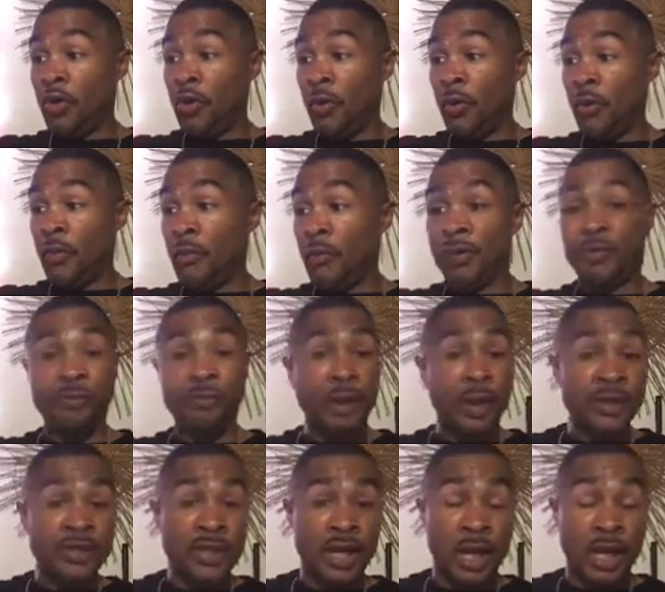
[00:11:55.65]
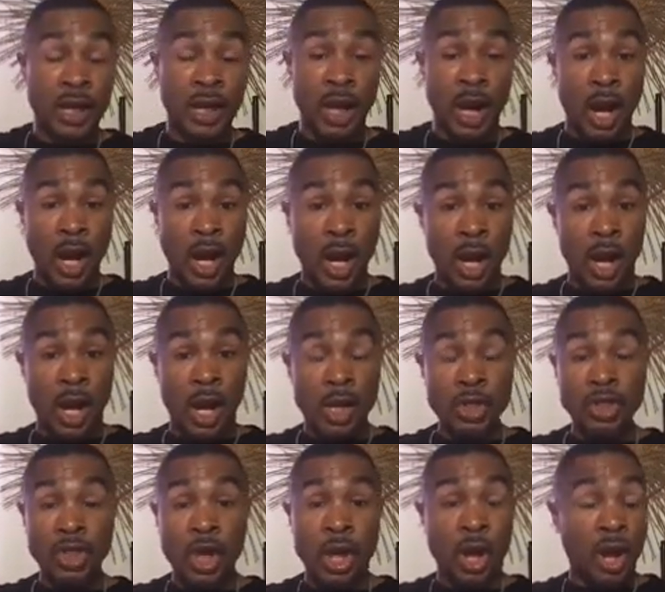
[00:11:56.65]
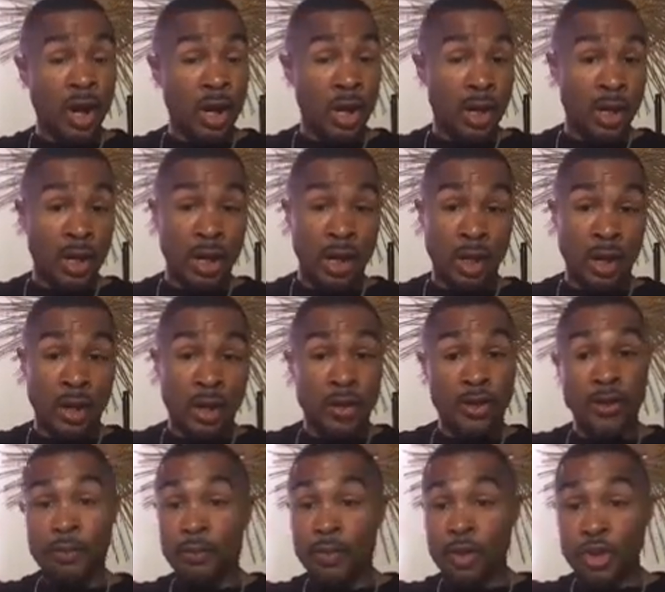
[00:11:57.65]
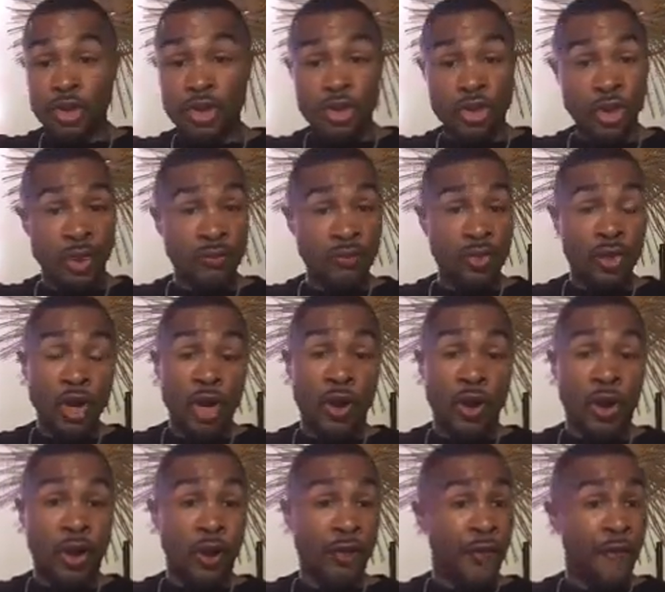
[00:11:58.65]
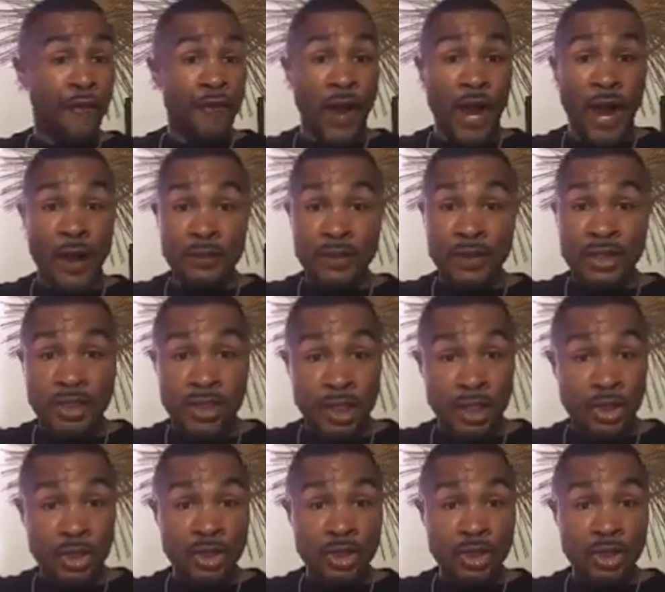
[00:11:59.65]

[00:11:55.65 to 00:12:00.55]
Masonic Lodge, the Muslims, the 5%ers,